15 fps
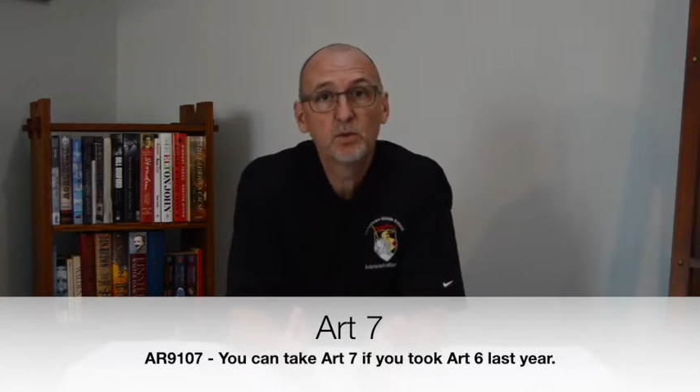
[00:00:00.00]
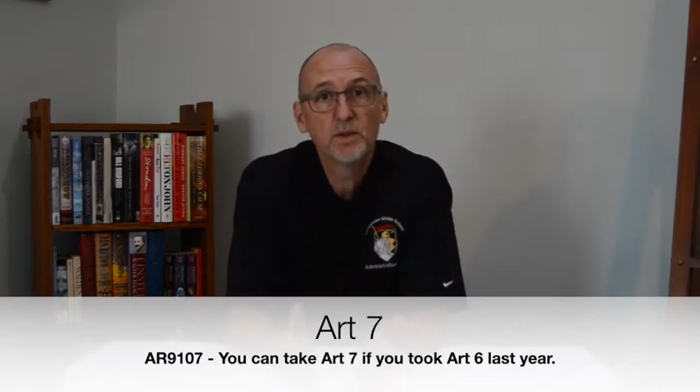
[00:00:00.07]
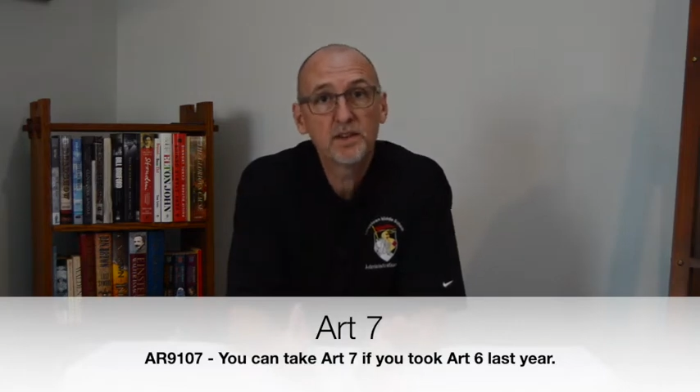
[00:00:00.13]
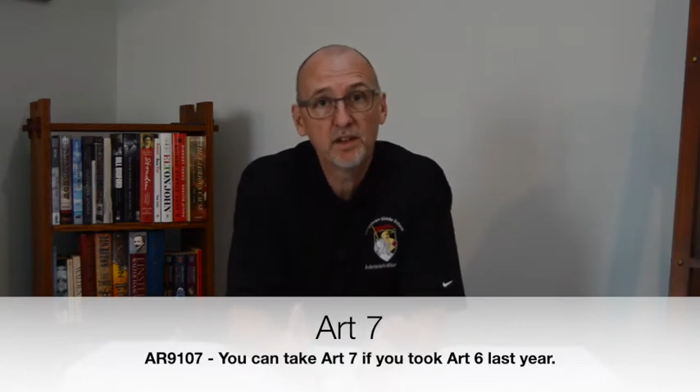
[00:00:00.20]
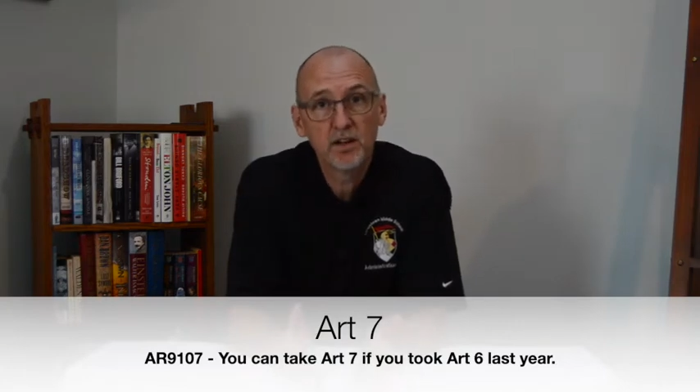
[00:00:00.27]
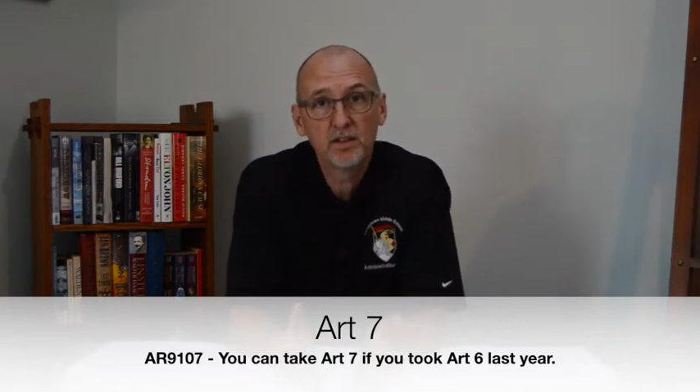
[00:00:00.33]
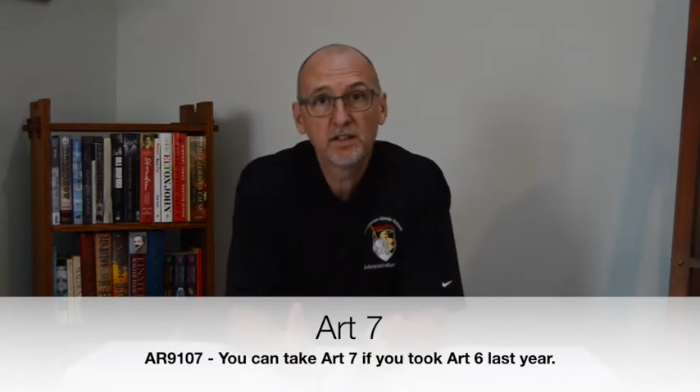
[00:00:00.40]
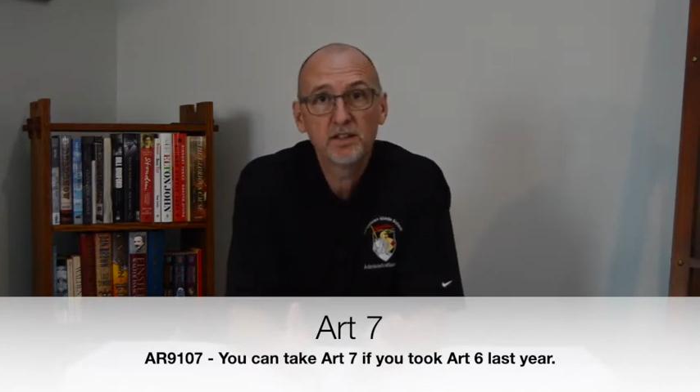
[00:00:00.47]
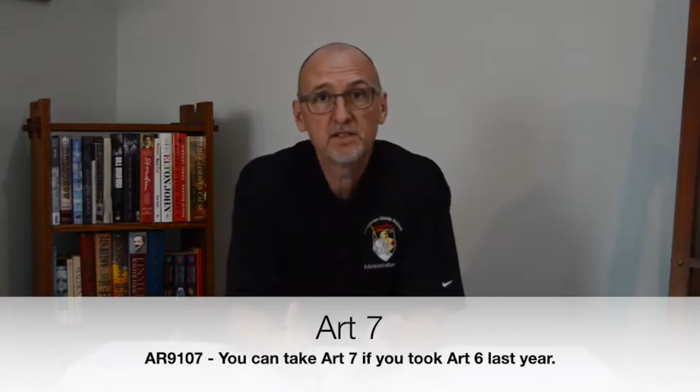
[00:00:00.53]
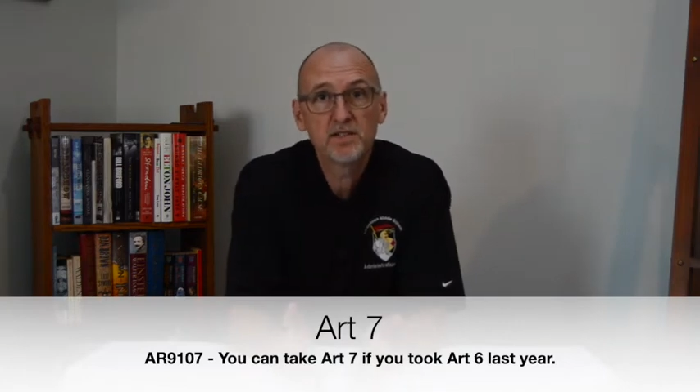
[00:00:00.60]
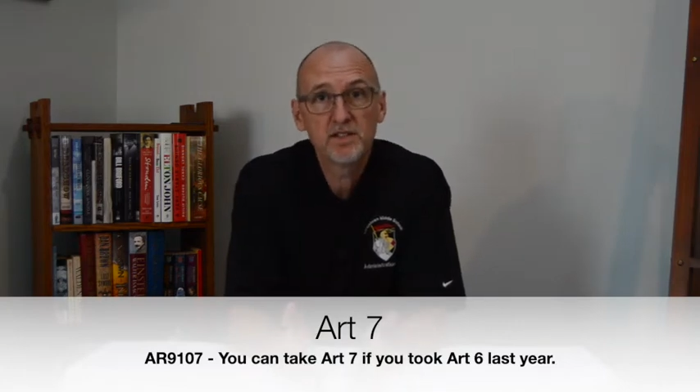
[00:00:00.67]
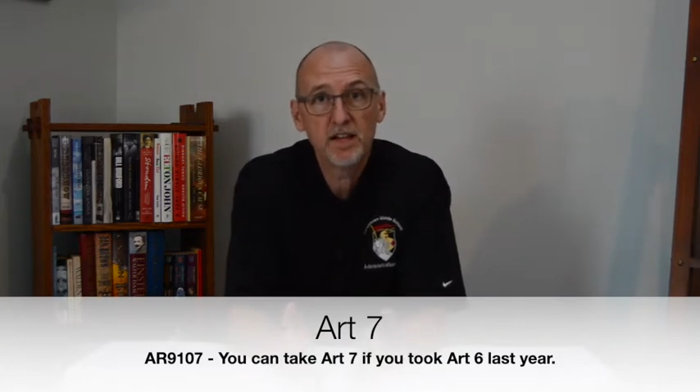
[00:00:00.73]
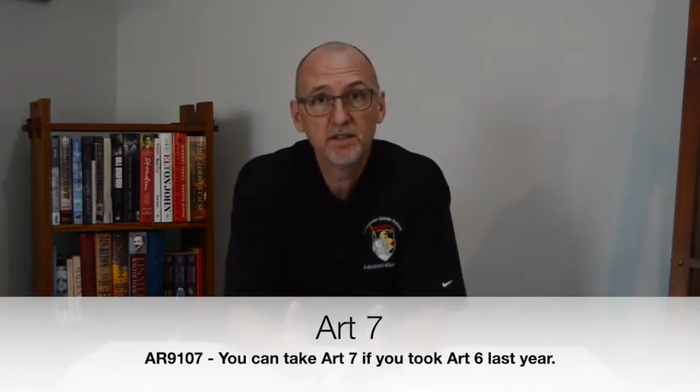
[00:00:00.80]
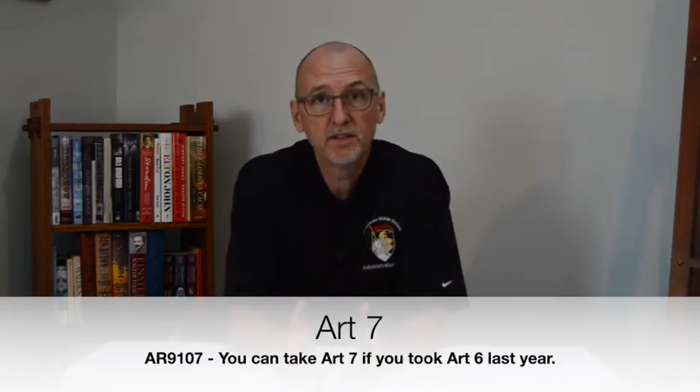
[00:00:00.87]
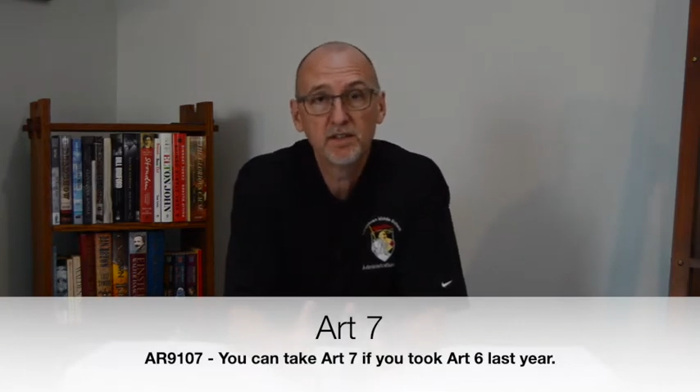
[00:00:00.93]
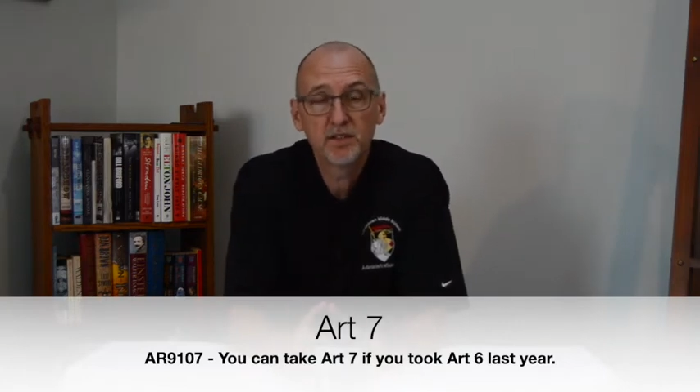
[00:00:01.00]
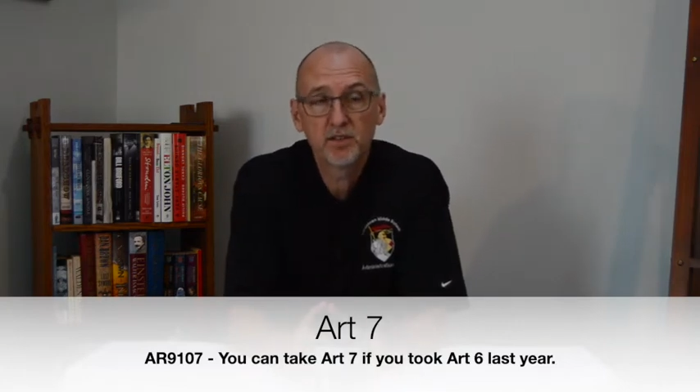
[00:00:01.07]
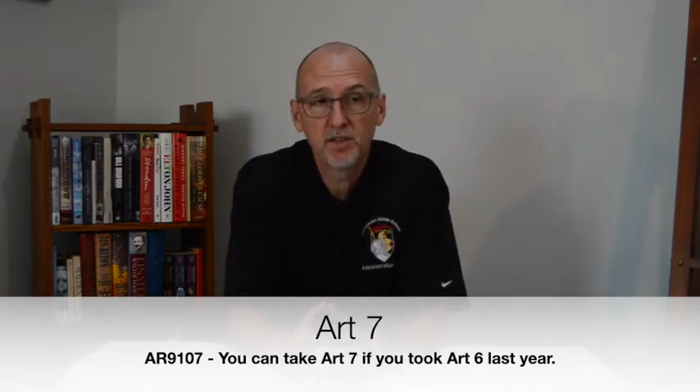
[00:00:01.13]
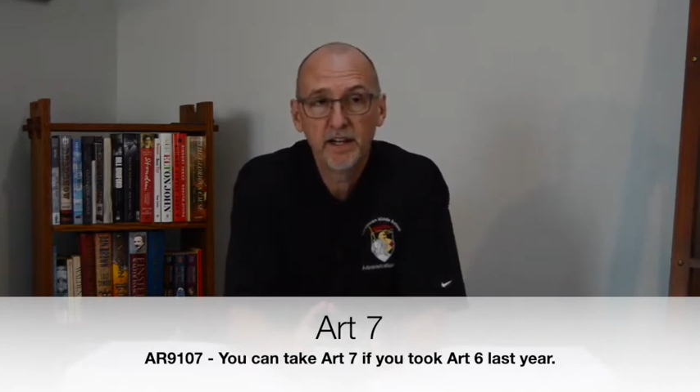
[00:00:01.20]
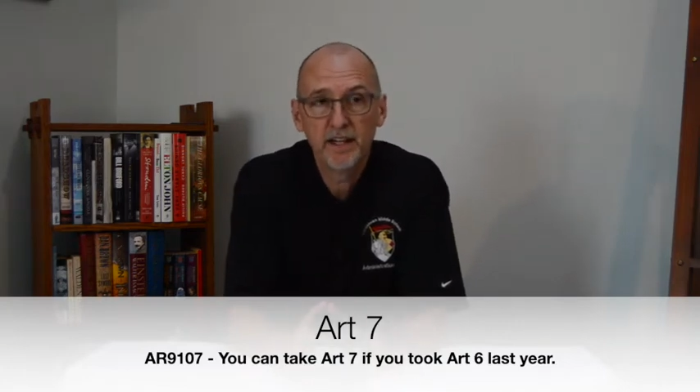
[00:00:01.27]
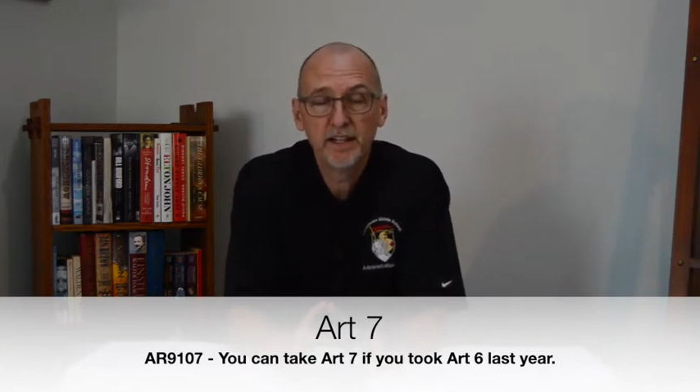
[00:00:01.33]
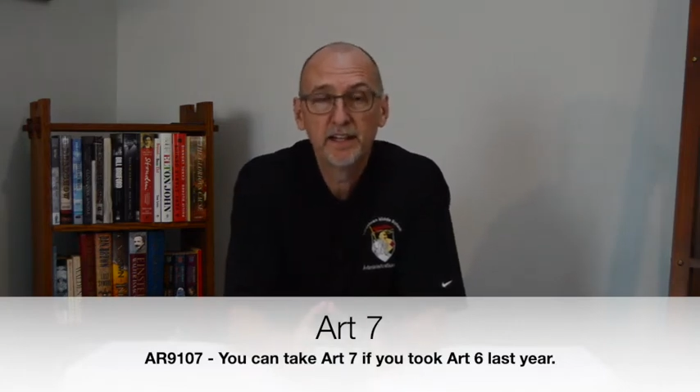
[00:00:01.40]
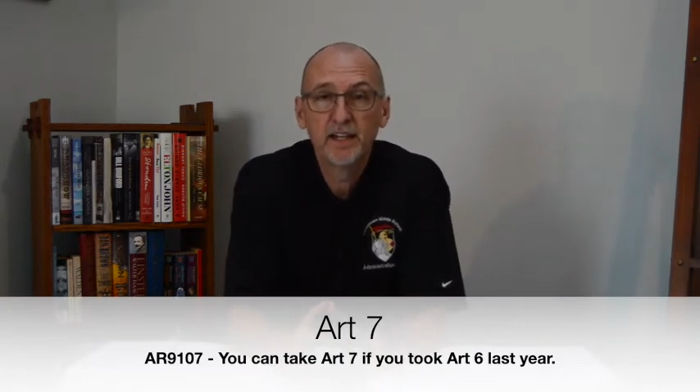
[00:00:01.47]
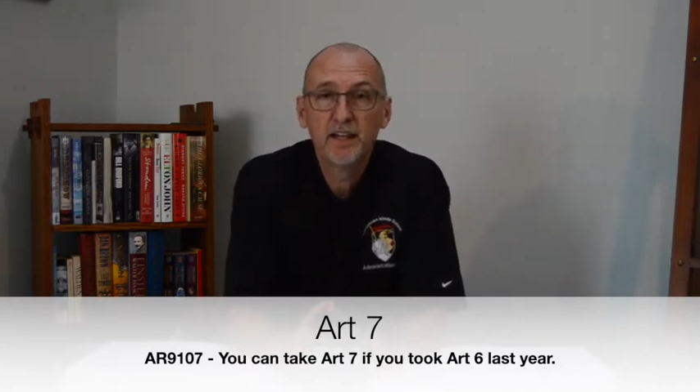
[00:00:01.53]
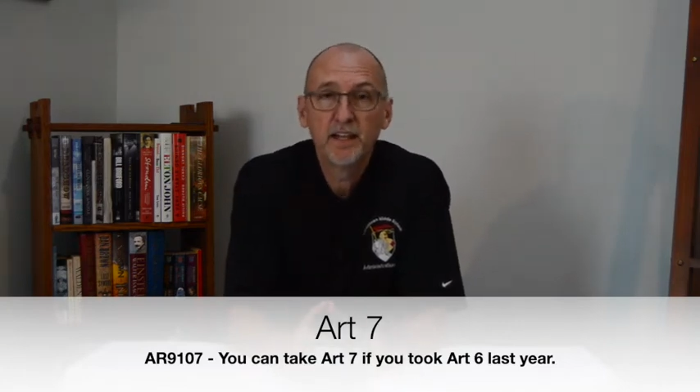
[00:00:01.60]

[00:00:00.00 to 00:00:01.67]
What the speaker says: with art in 7th grade,